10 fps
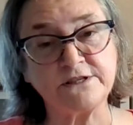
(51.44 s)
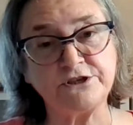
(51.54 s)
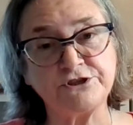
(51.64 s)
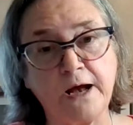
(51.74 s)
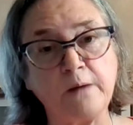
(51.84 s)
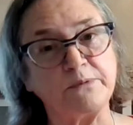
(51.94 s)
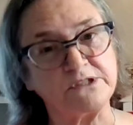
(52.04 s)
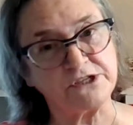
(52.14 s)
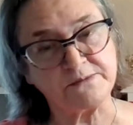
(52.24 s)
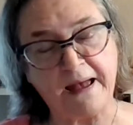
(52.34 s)
Etsy shop,
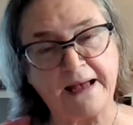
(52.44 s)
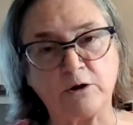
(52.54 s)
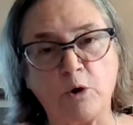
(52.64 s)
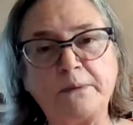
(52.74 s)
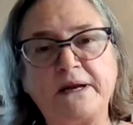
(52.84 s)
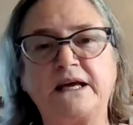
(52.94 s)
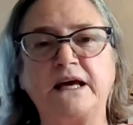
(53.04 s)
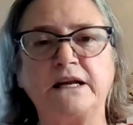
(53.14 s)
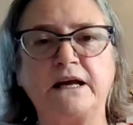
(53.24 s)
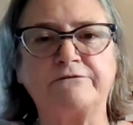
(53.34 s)
which is back open
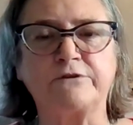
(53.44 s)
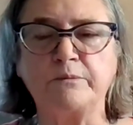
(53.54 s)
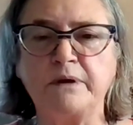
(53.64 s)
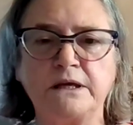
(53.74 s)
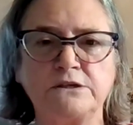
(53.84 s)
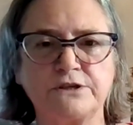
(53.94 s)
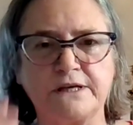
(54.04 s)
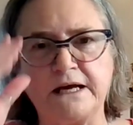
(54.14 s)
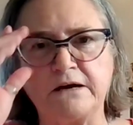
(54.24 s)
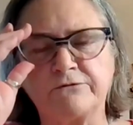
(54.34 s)
again after being
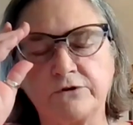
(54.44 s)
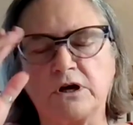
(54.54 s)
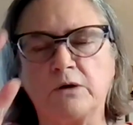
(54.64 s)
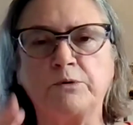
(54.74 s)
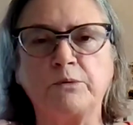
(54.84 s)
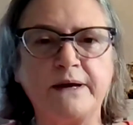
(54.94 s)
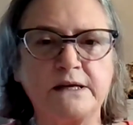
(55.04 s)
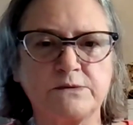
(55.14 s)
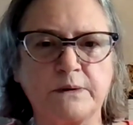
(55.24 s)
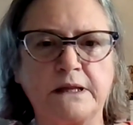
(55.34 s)
shut down for a couple
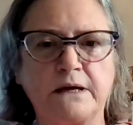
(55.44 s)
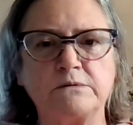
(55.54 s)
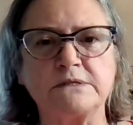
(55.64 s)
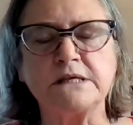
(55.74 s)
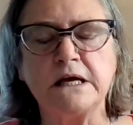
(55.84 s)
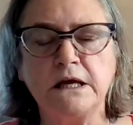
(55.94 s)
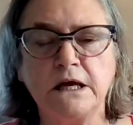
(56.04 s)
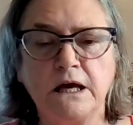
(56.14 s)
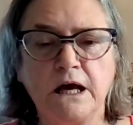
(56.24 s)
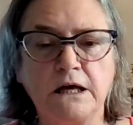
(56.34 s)
weeks while I was
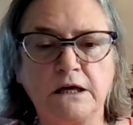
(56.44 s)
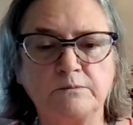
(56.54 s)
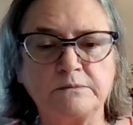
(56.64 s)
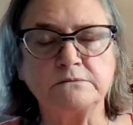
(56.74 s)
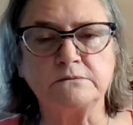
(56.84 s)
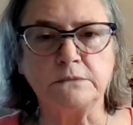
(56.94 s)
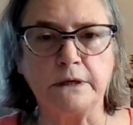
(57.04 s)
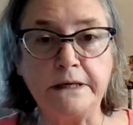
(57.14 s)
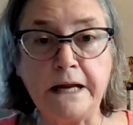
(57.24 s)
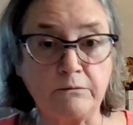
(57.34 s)

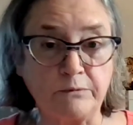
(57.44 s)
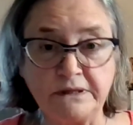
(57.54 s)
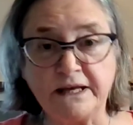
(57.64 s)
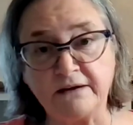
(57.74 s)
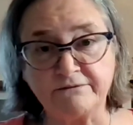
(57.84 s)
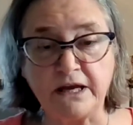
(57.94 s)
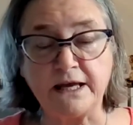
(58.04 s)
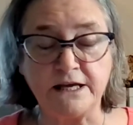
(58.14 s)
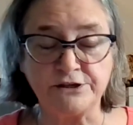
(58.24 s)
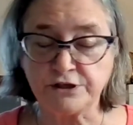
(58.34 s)
not really on
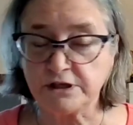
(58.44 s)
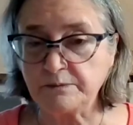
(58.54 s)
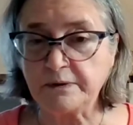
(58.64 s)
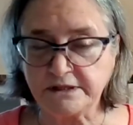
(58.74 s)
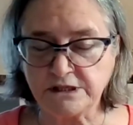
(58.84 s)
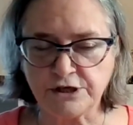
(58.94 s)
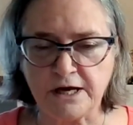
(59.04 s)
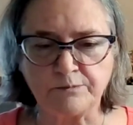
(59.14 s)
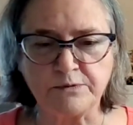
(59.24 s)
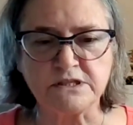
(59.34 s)
vacation, but the
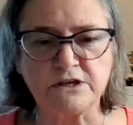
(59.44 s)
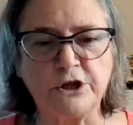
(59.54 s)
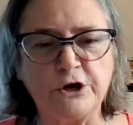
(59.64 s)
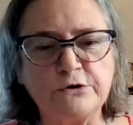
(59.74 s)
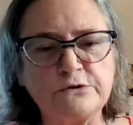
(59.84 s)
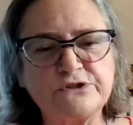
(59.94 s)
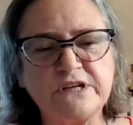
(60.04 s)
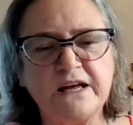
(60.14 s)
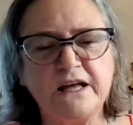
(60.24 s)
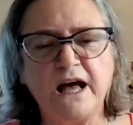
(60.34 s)
shop was
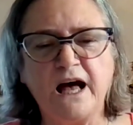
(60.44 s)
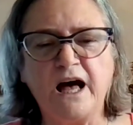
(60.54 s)
closed.